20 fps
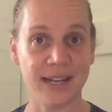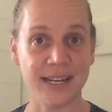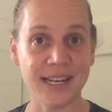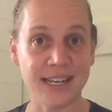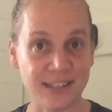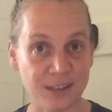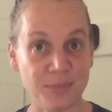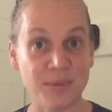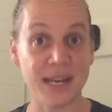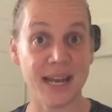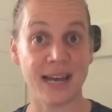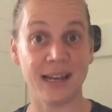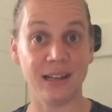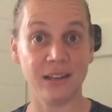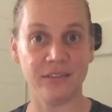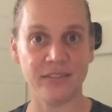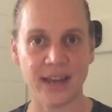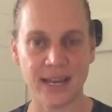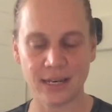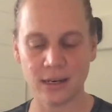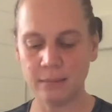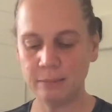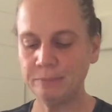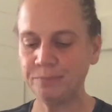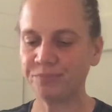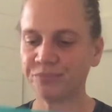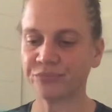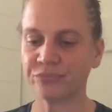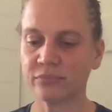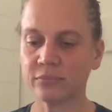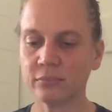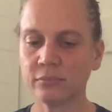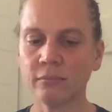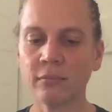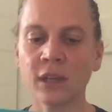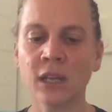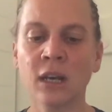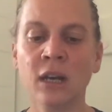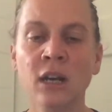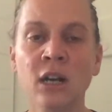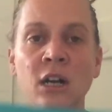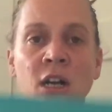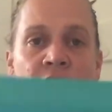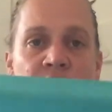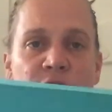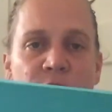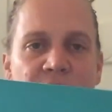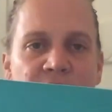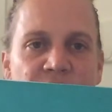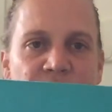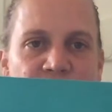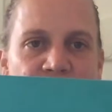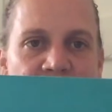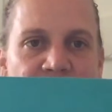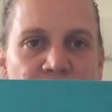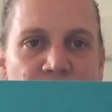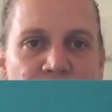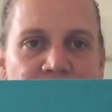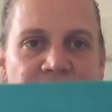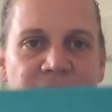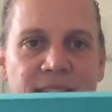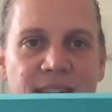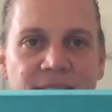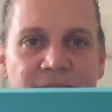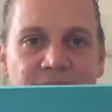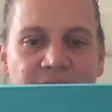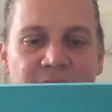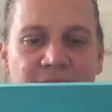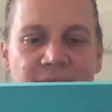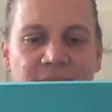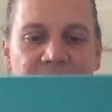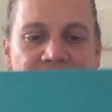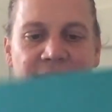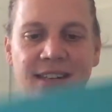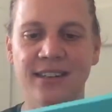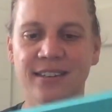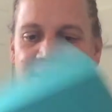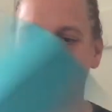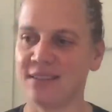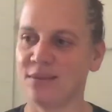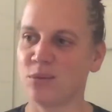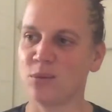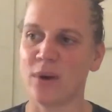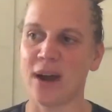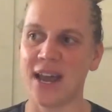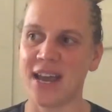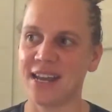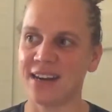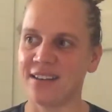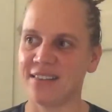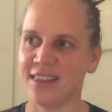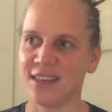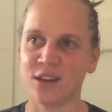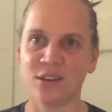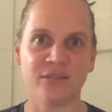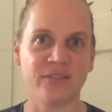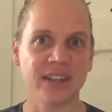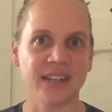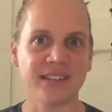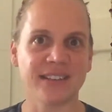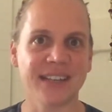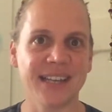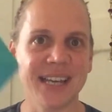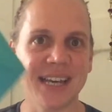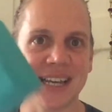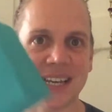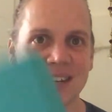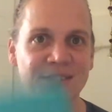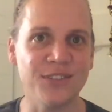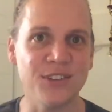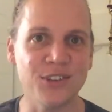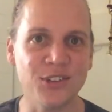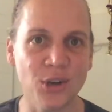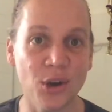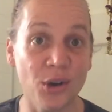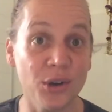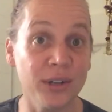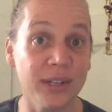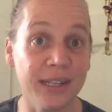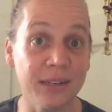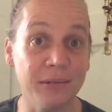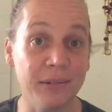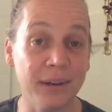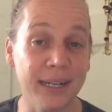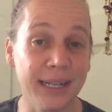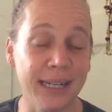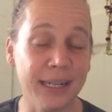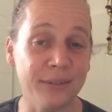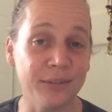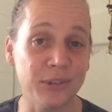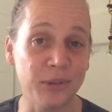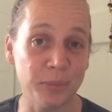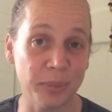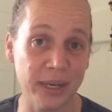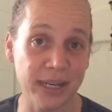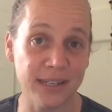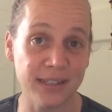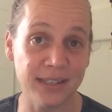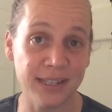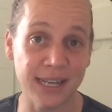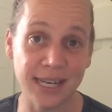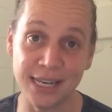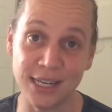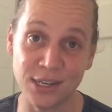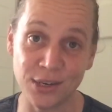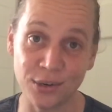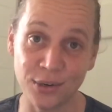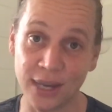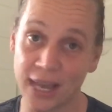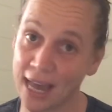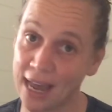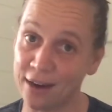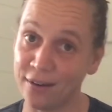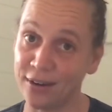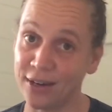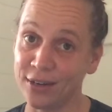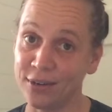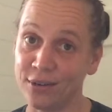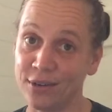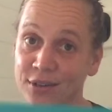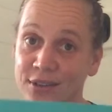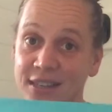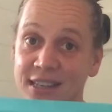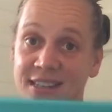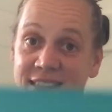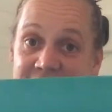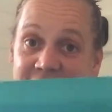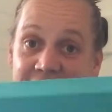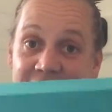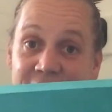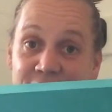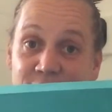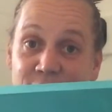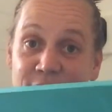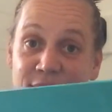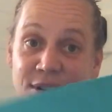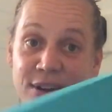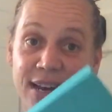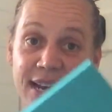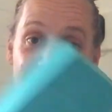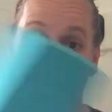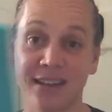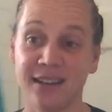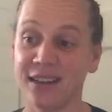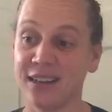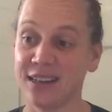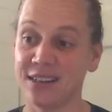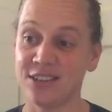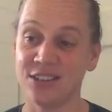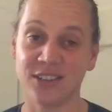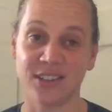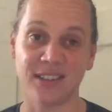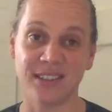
I need to be elevated. So I just travel with this, and it doesn't weigh anything obviously, and if you totally run out of space in your carry-on, this can go in your hand luggage.